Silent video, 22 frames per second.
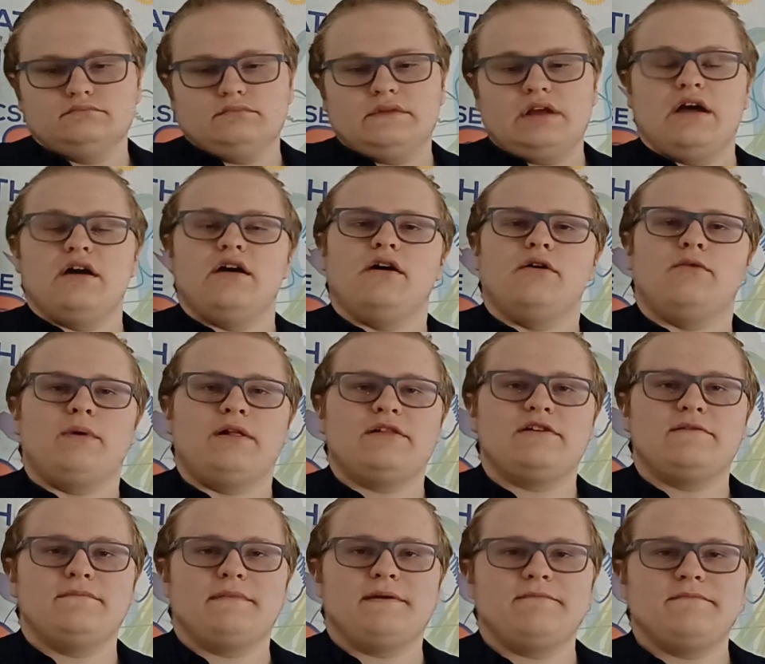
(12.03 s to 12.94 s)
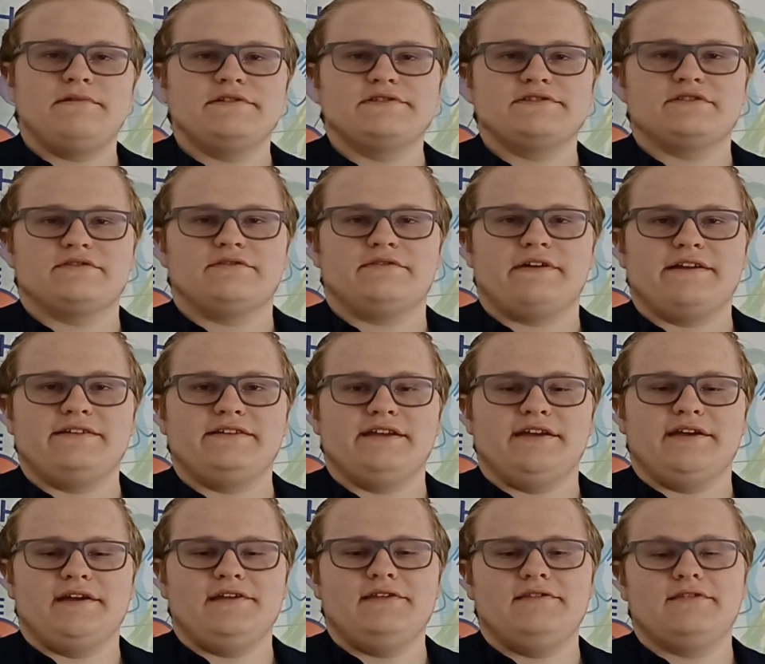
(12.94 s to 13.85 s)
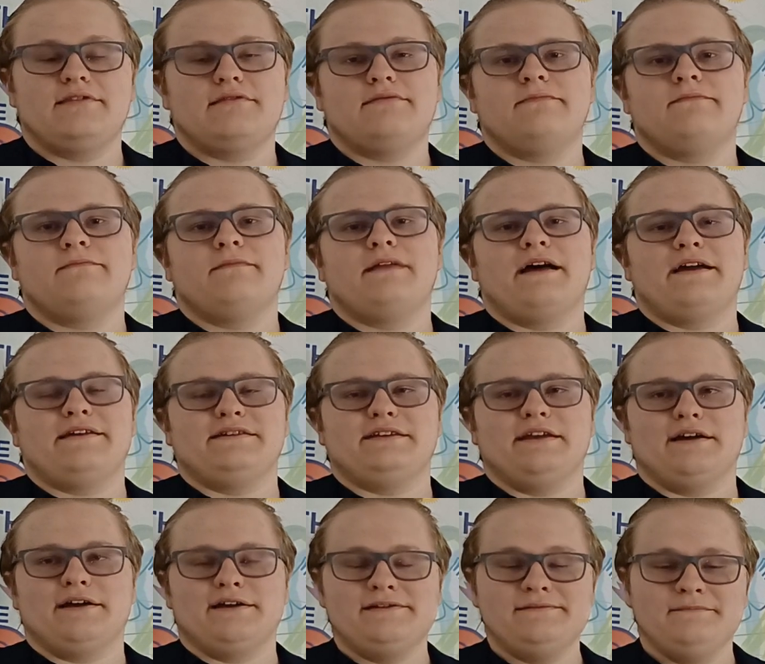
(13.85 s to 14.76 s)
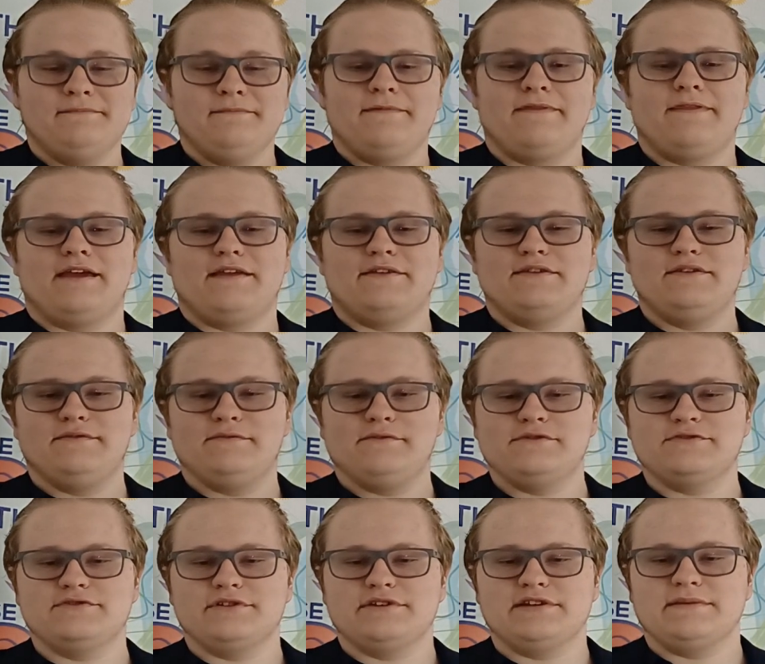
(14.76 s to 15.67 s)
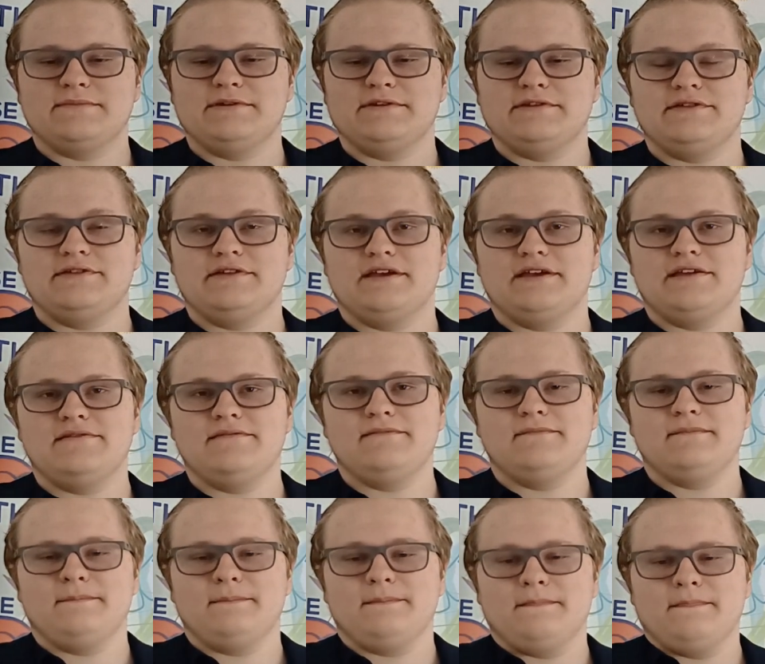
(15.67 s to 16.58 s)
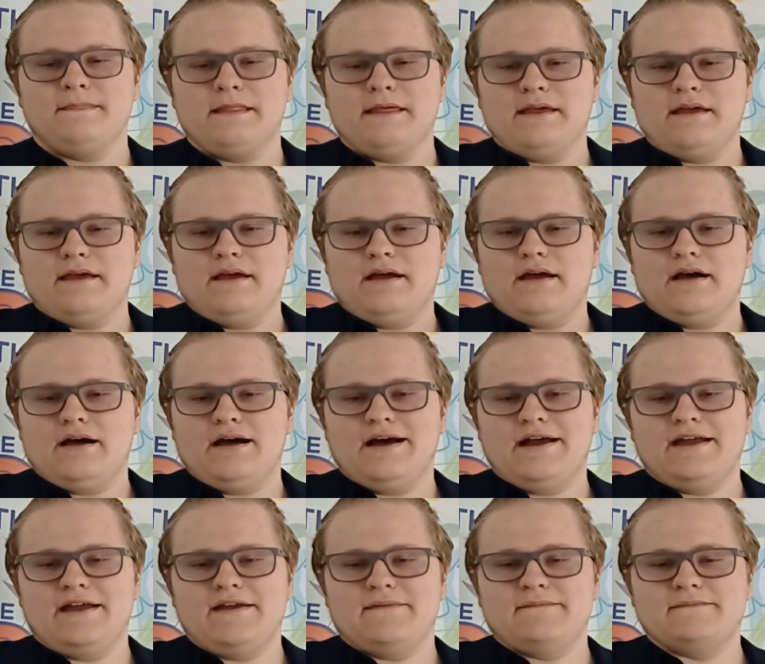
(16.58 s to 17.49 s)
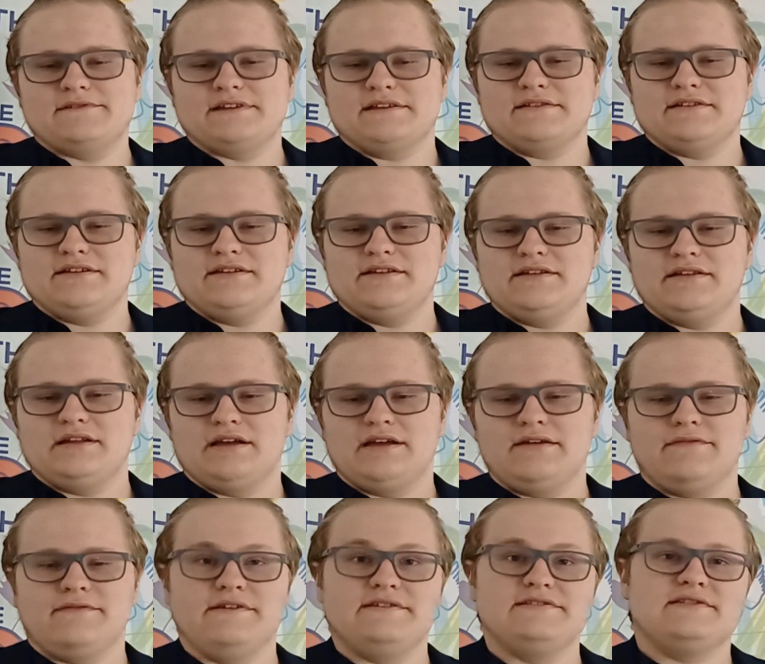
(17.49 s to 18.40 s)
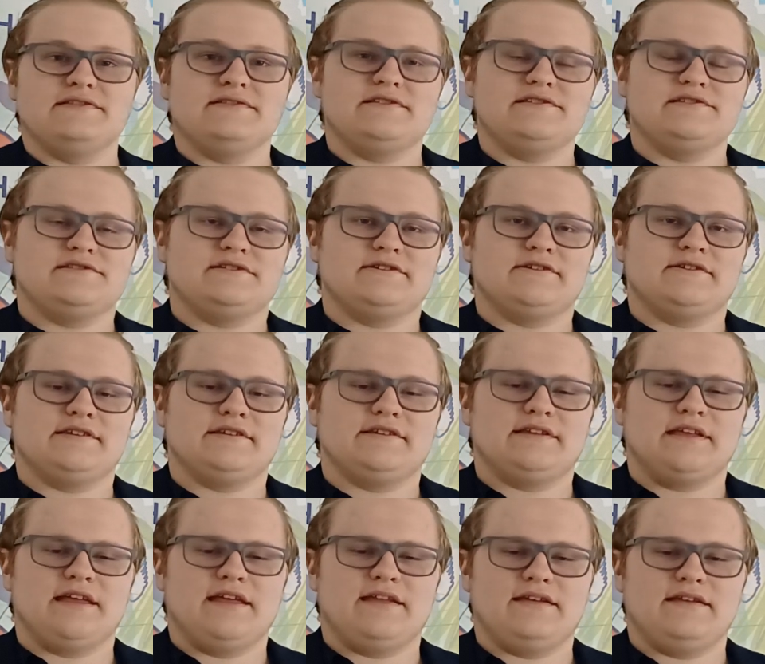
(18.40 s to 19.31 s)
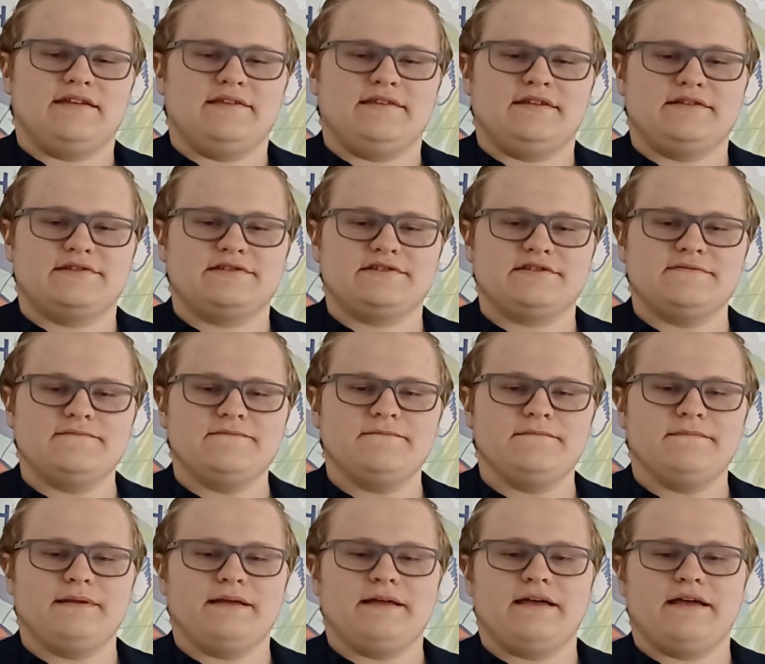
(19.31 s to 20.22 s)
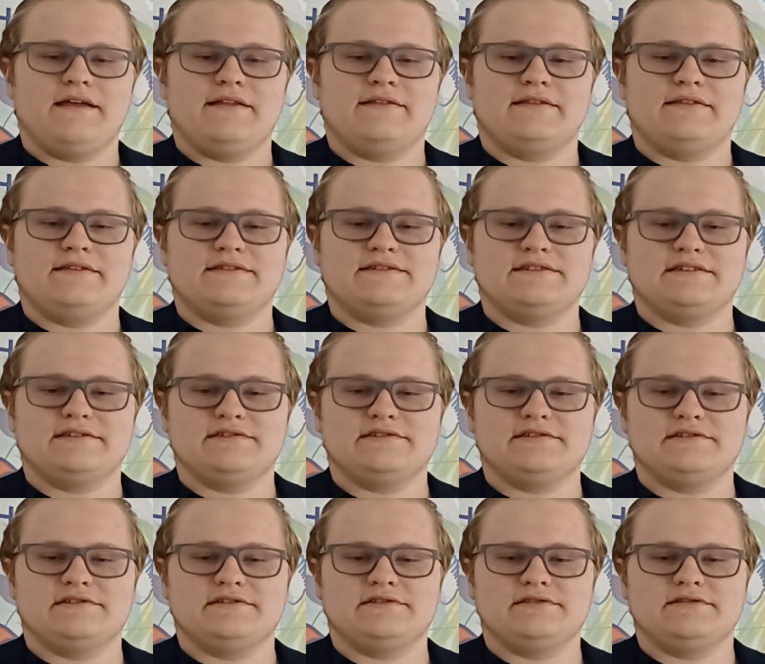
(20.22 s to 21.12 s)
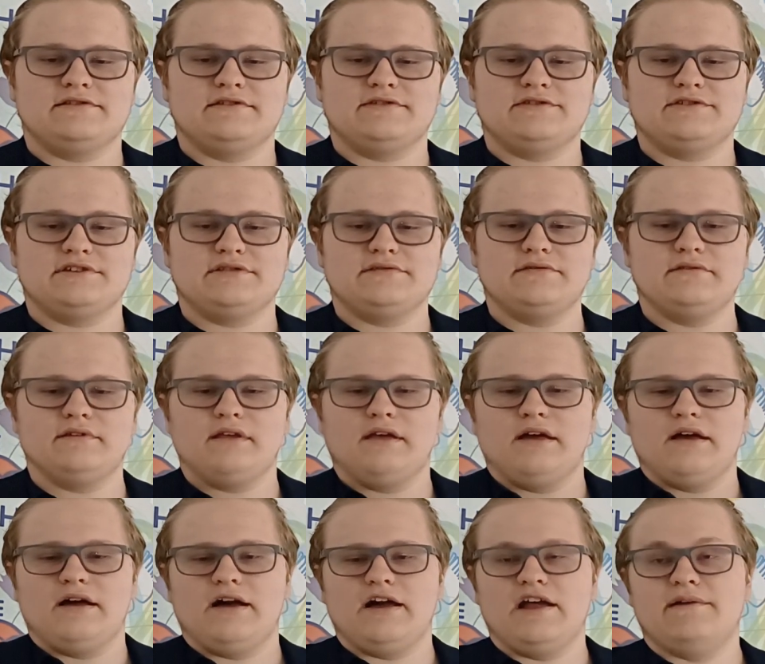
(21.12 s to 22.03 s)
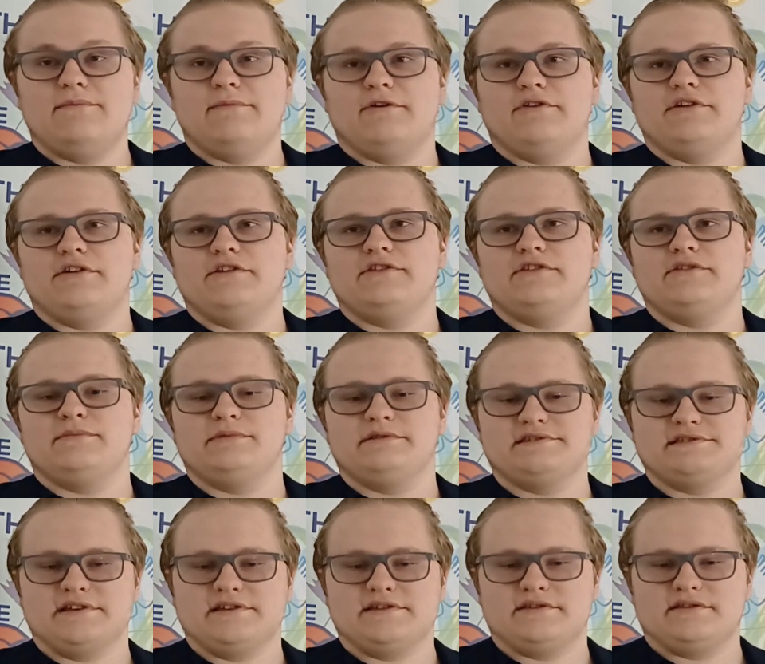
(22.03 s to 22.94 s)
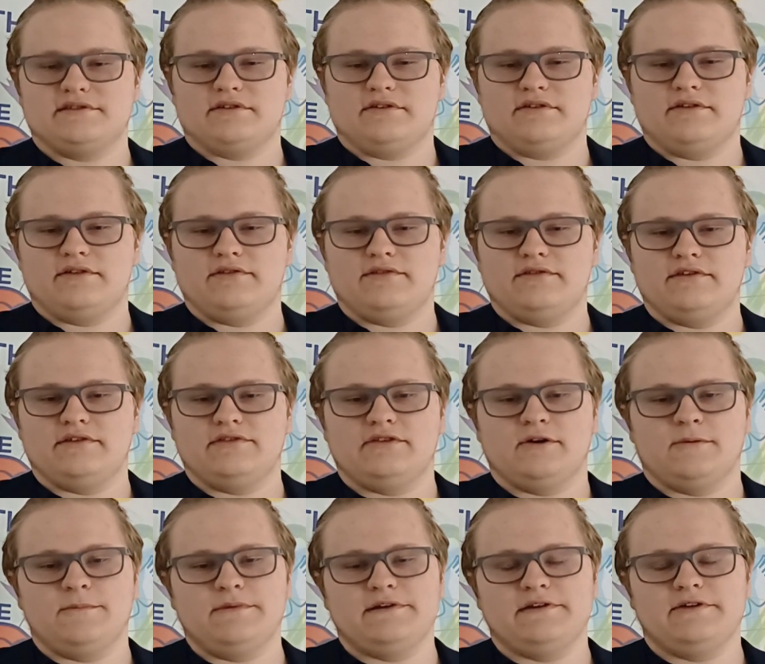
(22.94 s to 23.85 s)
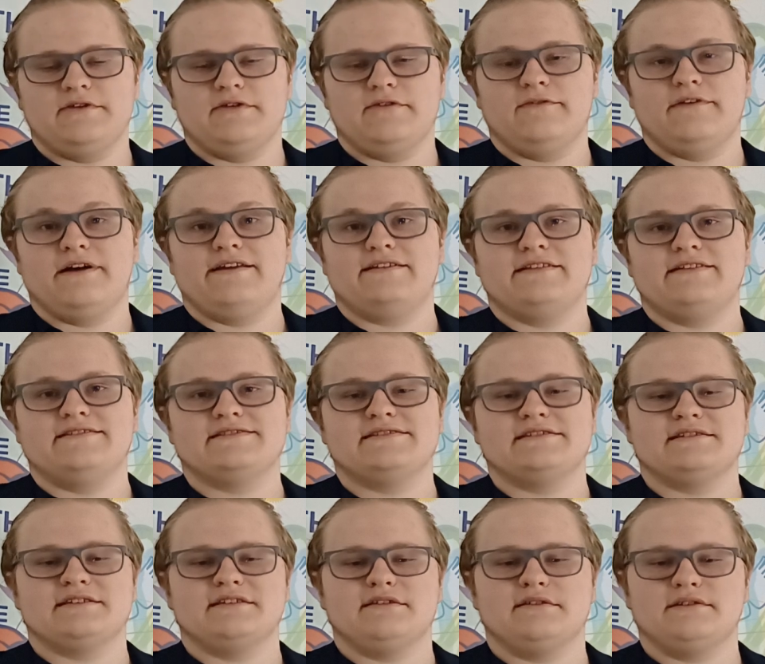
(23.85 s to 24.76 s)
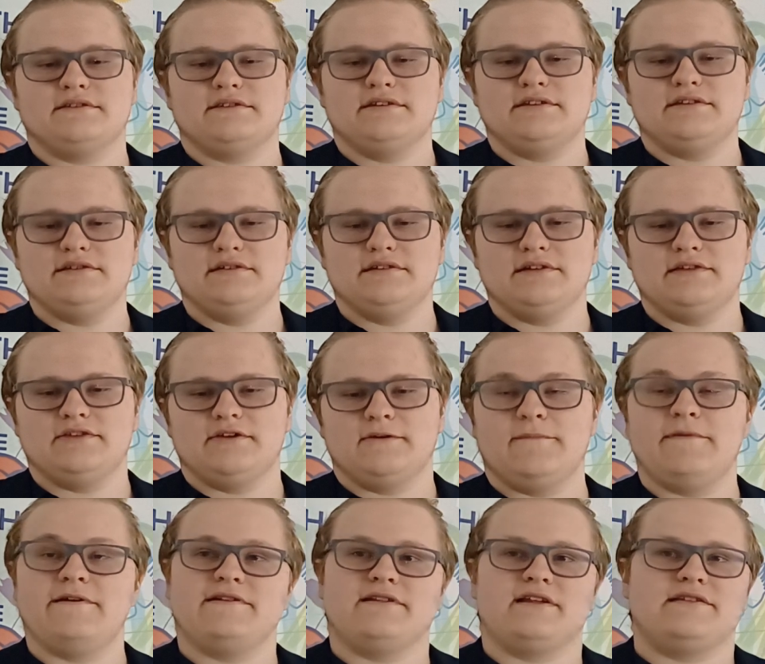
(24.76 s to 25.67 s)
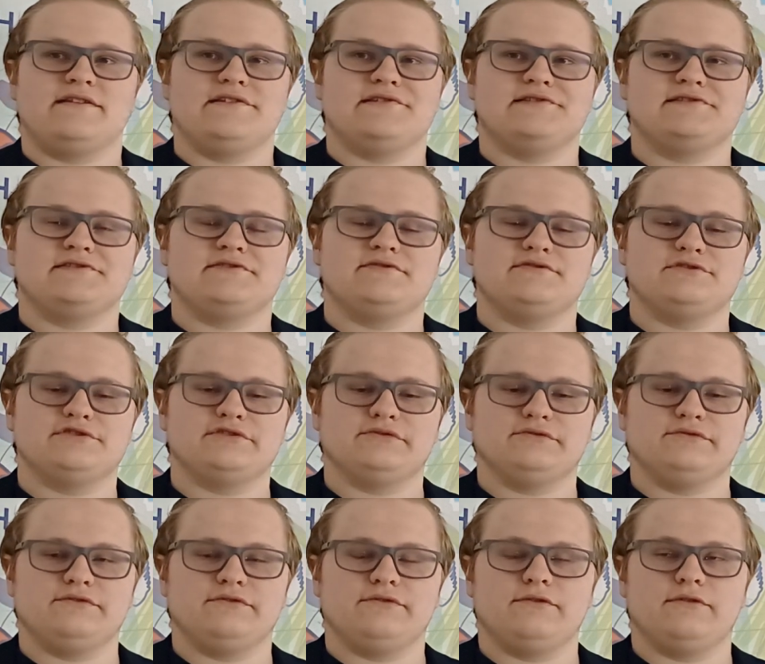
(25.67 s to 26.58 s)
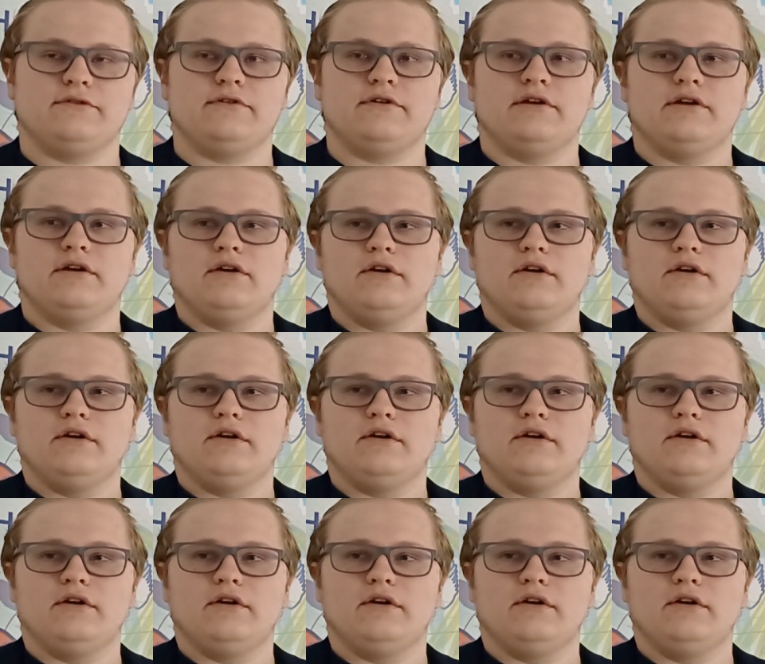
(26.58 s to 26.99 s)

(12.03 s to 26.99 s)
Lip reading: Welcome members of ITI. Thank you for joining me today. I am Zander and I've recently started an internship at this institution. I am honored to present on the topic of IT security, a topic that is crucial for